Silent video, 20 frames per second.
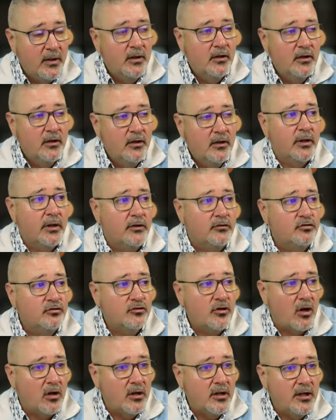So we're going to
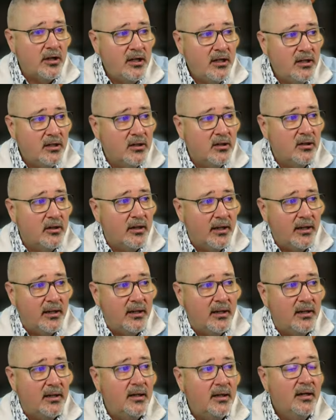start here
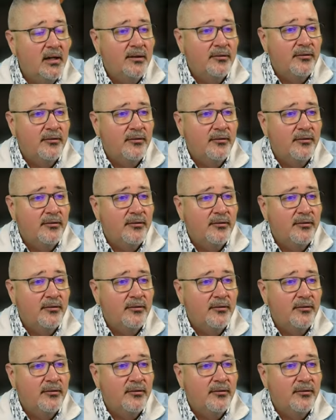in